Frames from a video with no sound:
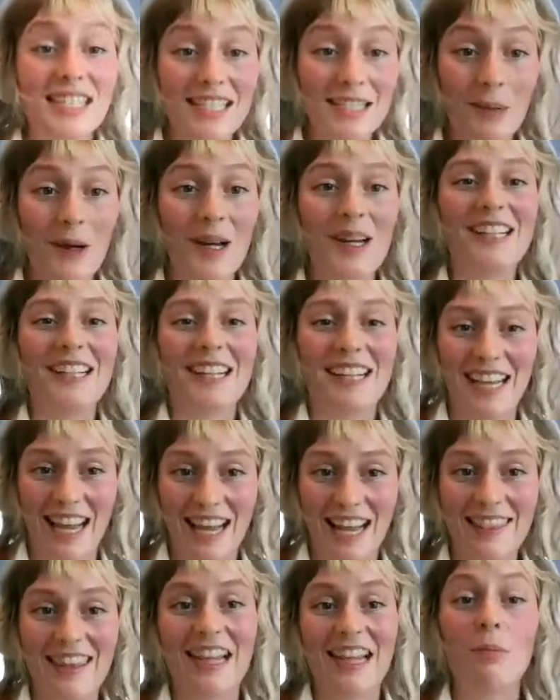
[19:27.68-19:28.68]
This is one,
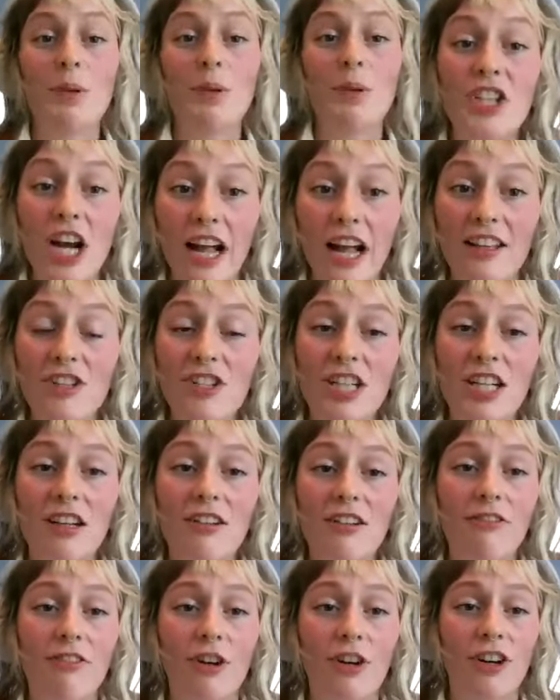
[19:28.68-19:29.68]
again, that can be
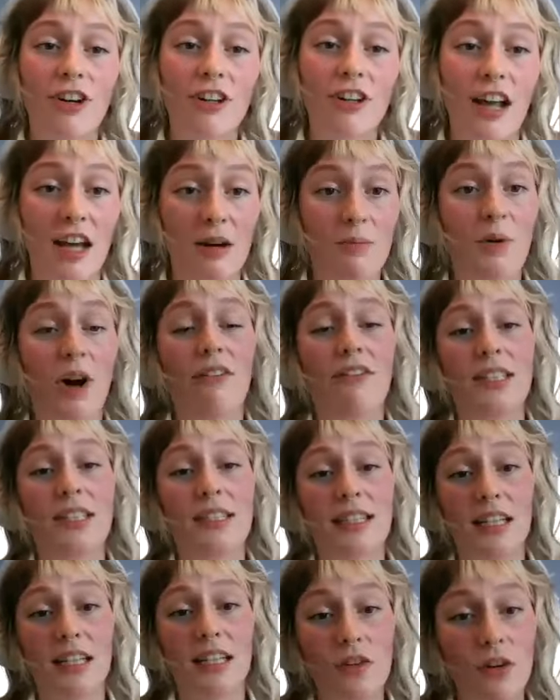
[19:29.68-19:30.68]
challenging for
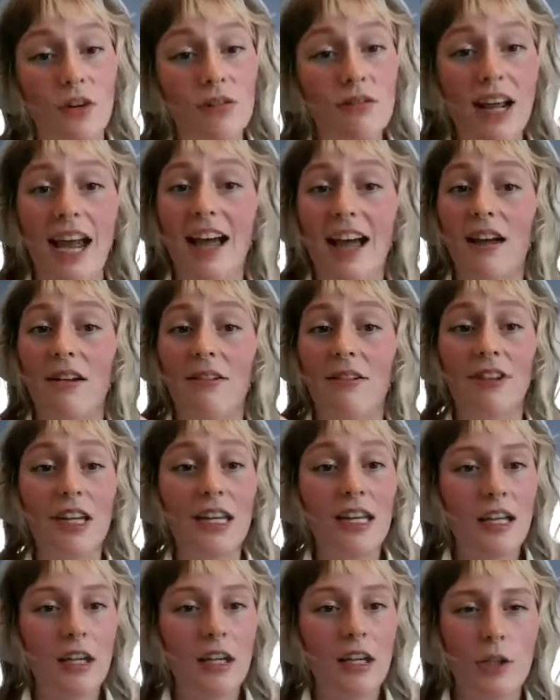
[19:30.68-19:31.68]
nonprofits that don't
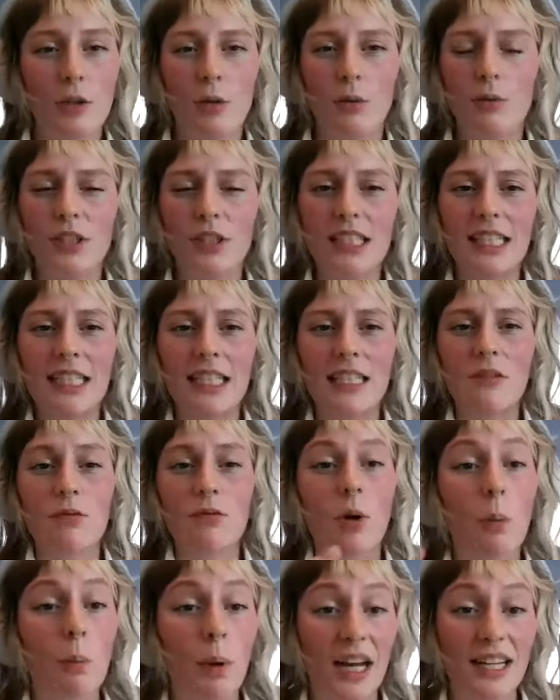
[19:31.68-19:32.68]
have, a
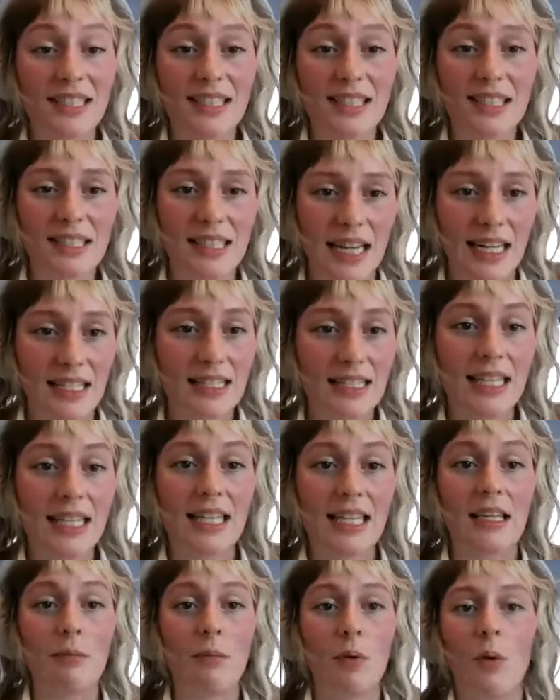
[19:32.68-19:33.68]
really robust data
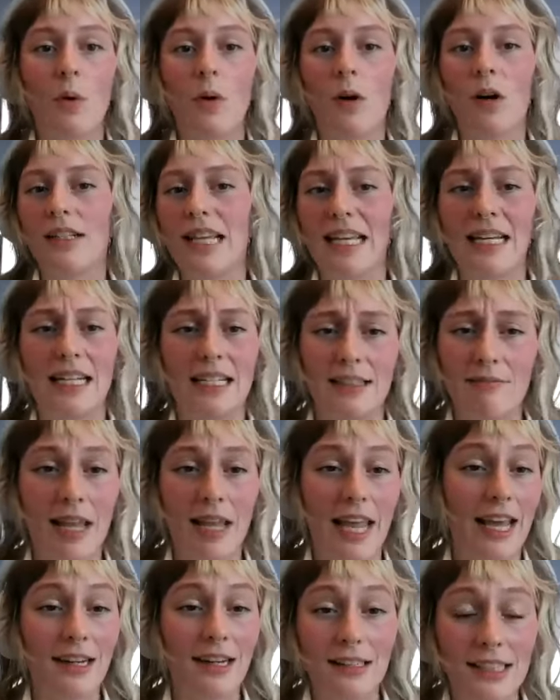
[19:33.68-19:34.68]
team or
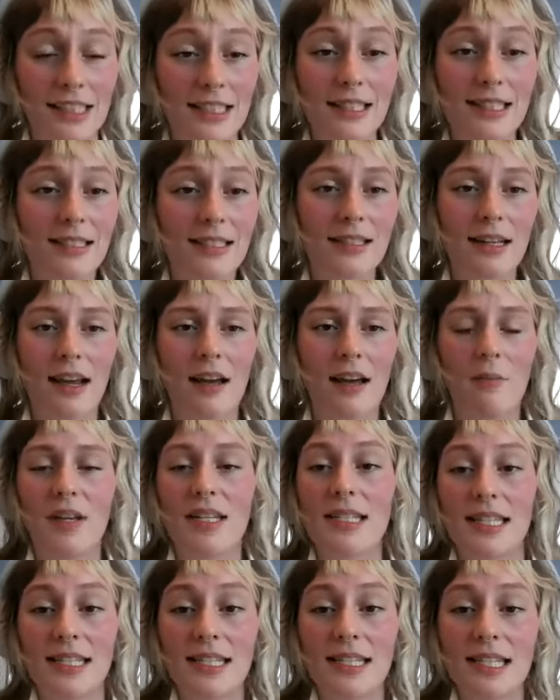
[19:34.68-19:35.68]
data analysts
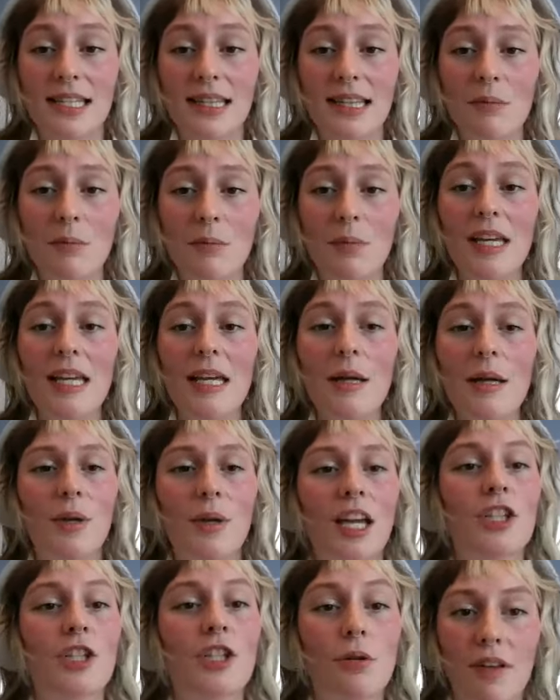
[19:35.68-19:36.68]
assisting them,
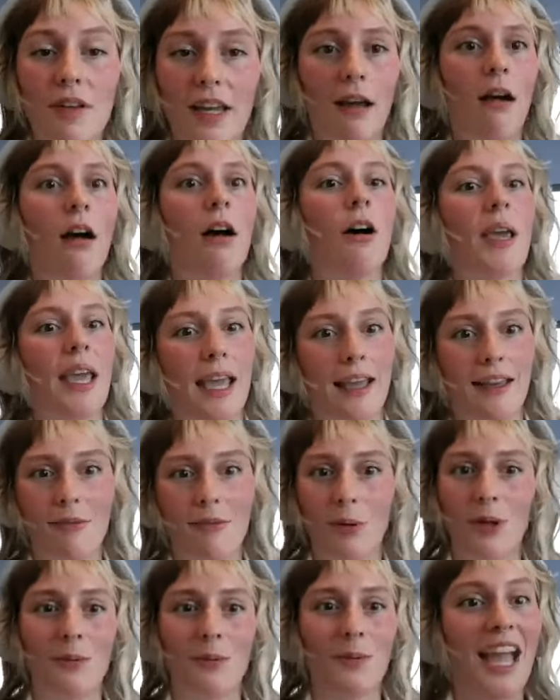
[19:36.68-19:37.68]
because you think, oh,
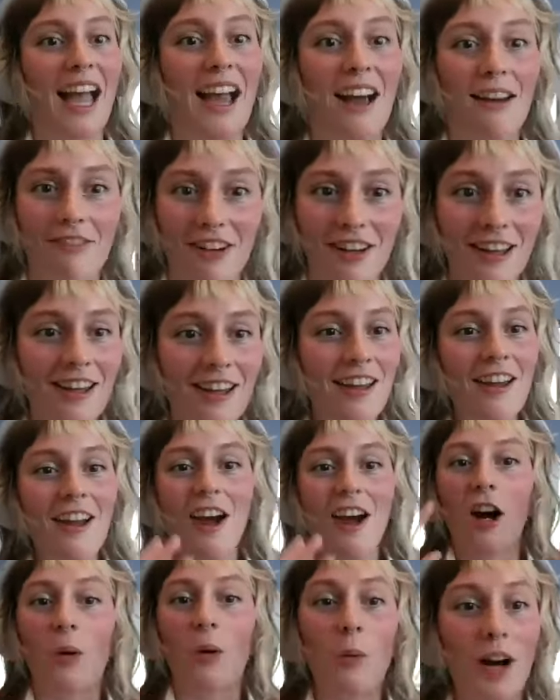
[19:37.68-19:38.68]
okay, well, we have
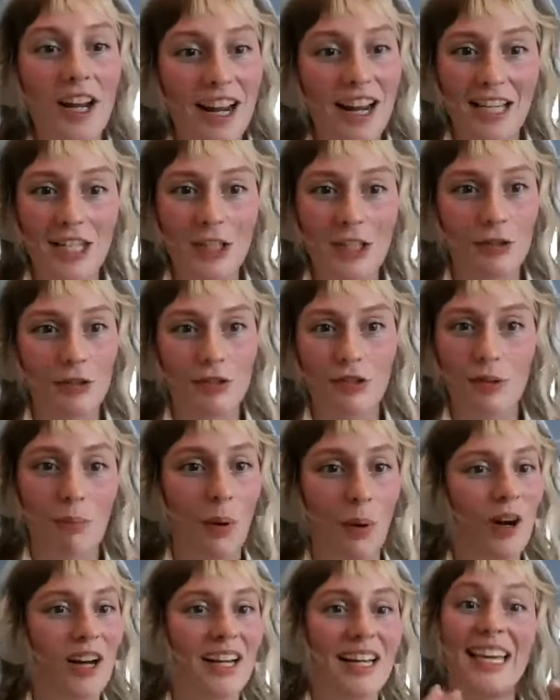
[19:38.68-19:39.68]
our one annual
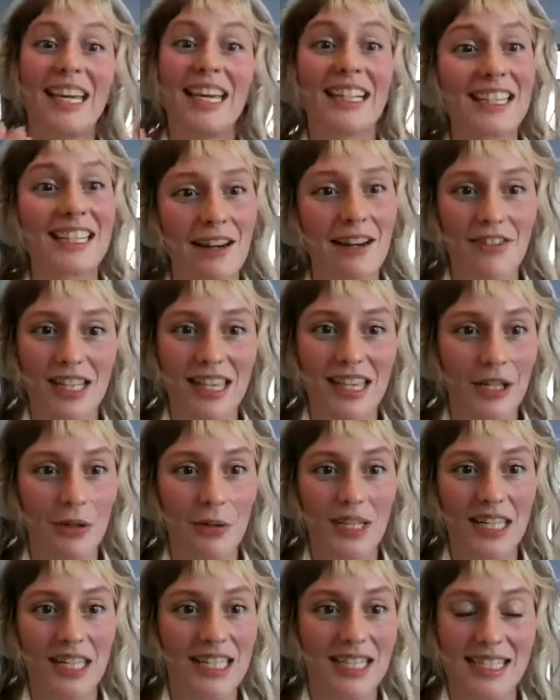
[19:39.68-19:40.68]
report. Here's
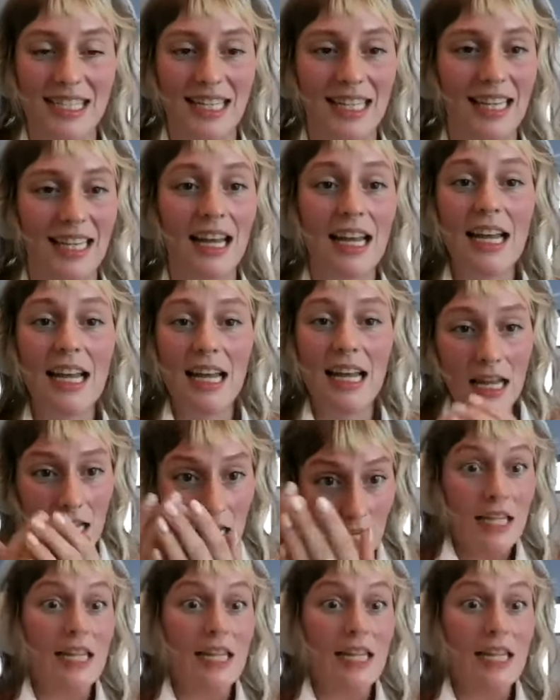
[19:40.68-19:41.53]
everything you need to see.